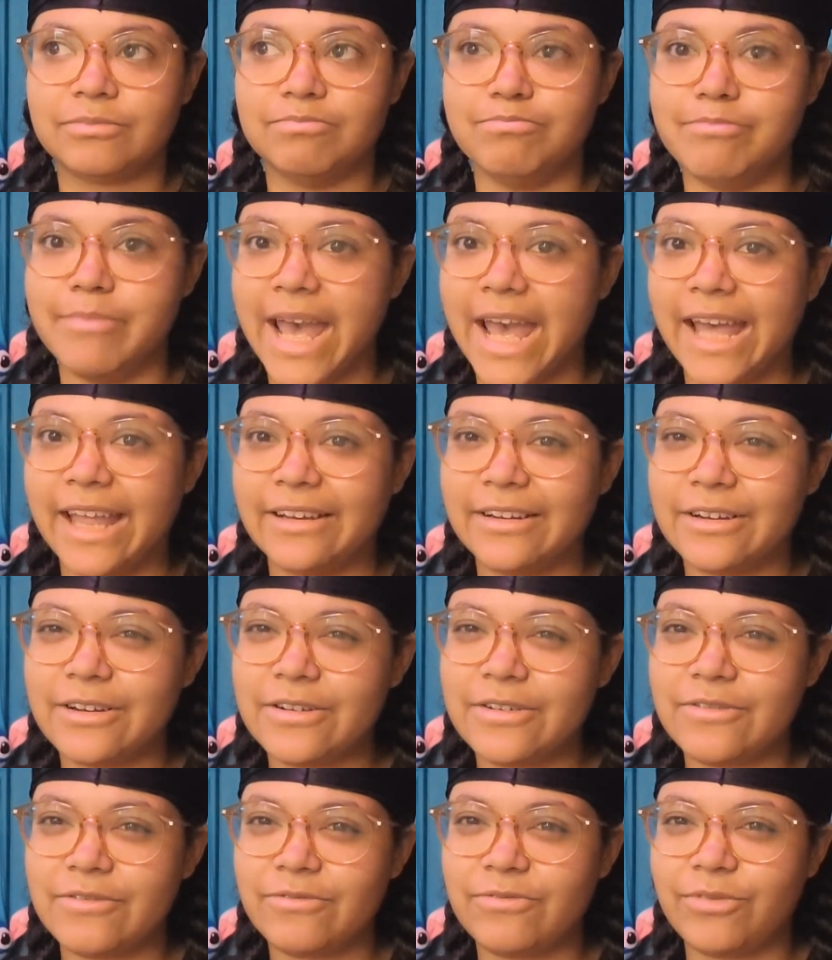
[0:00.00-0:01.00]
men
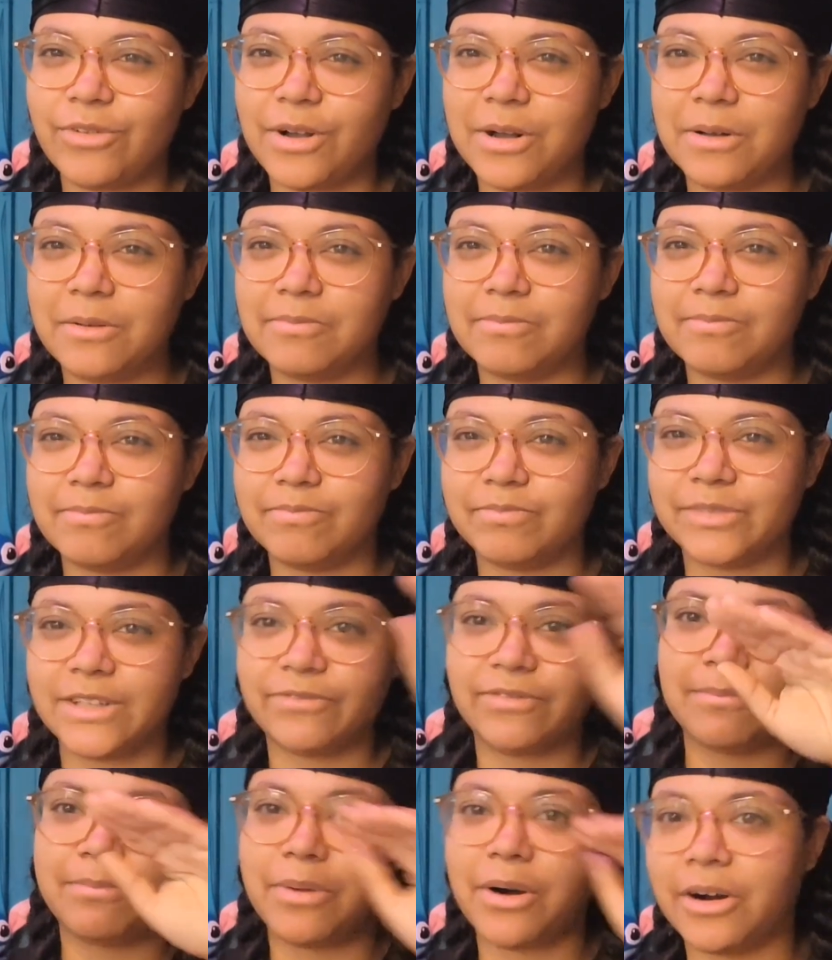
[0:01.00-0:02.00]
from
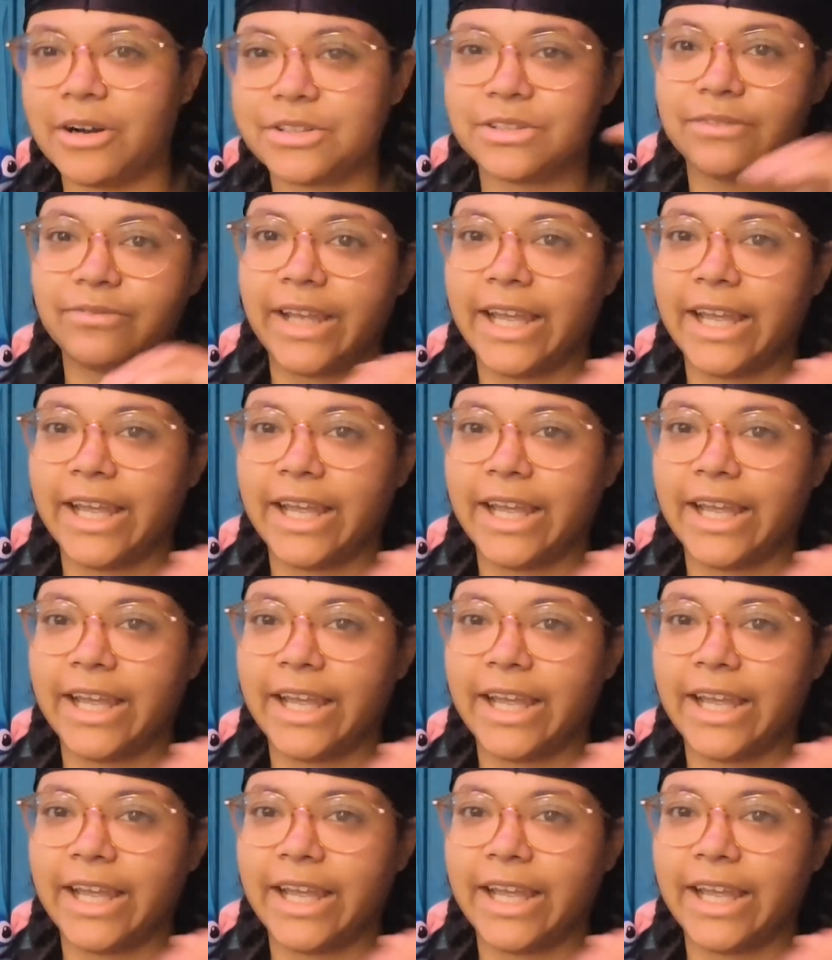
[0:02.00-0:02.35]
different parts of